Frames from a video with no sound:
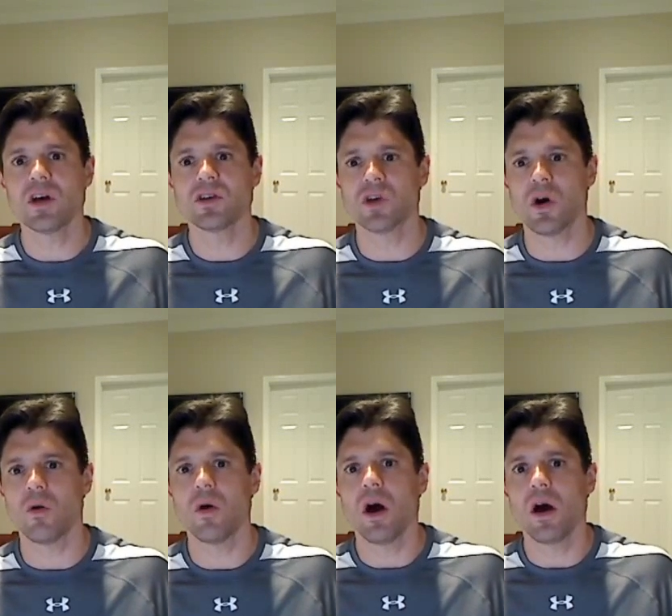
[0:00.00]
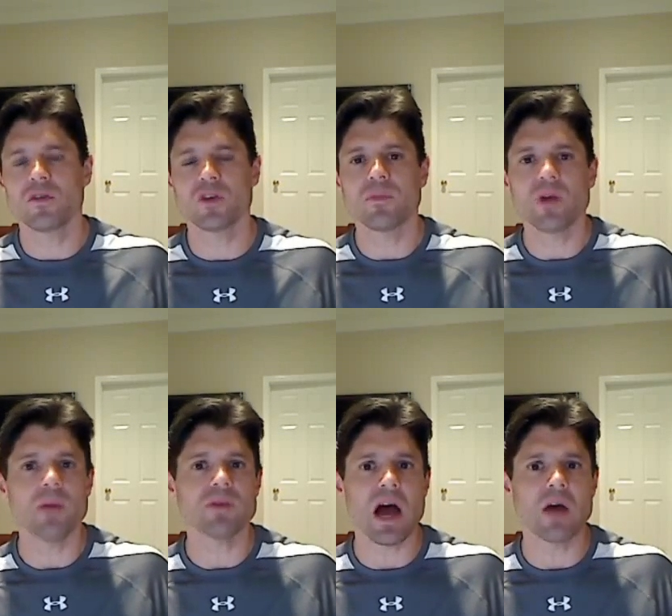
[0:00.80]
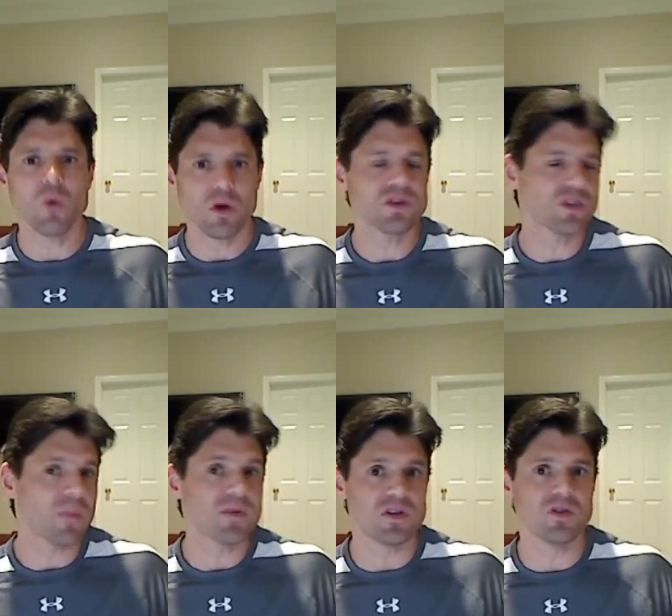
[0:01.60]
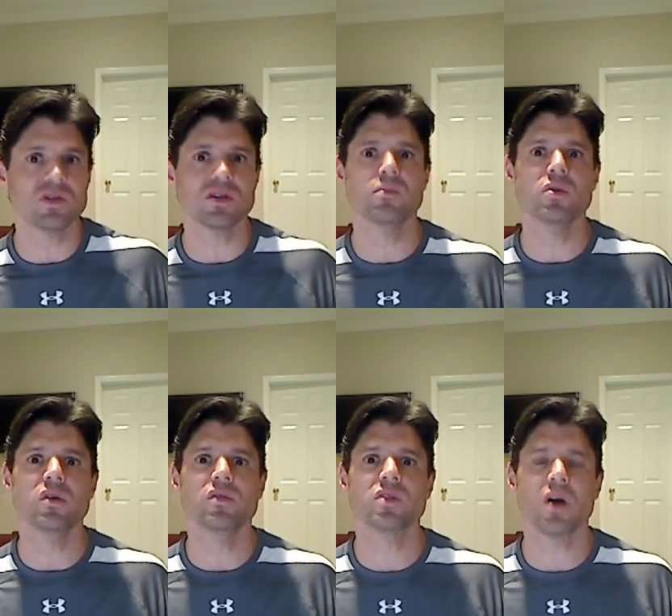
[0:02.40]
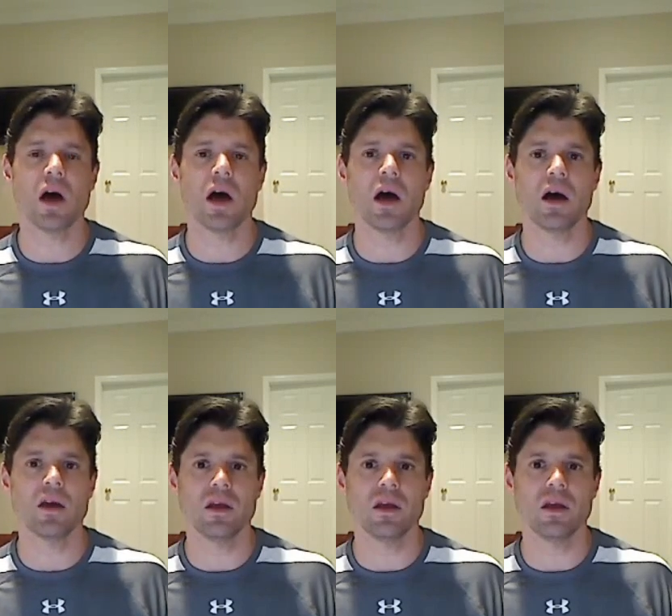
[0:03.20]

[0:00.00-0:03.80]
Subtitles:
So sometimes I will substitute some moves. I